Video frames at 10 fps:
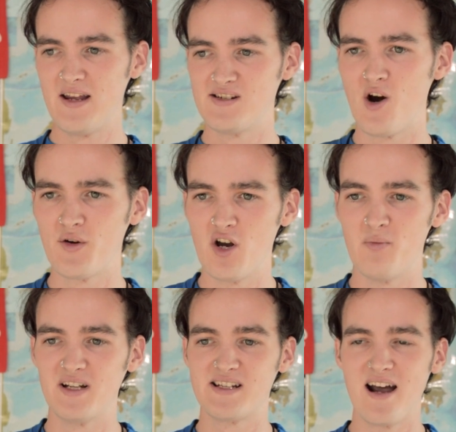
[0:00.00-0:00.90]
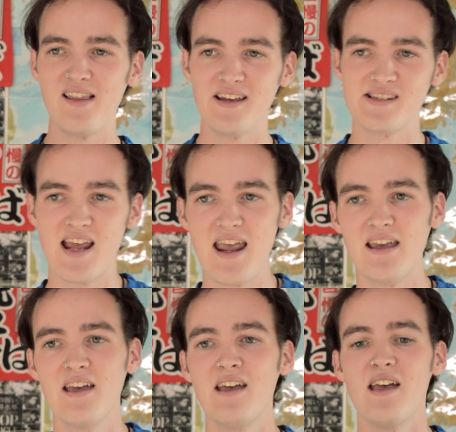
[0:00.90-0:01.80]
Tokyo, but it's kind of like
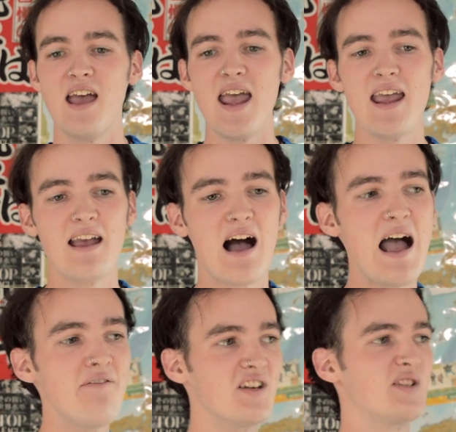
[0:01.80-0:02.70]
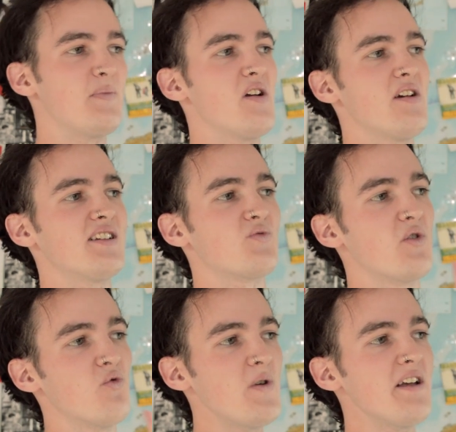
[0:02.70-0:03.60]
saying, hey, I've experienced
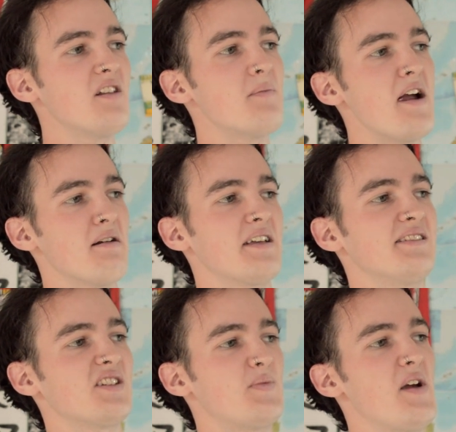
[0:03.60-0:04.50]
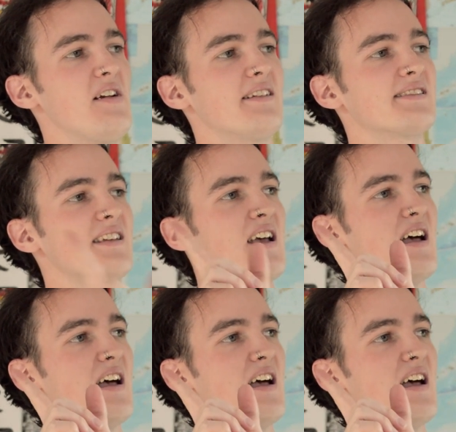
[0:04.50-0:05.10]
what real Americans experience.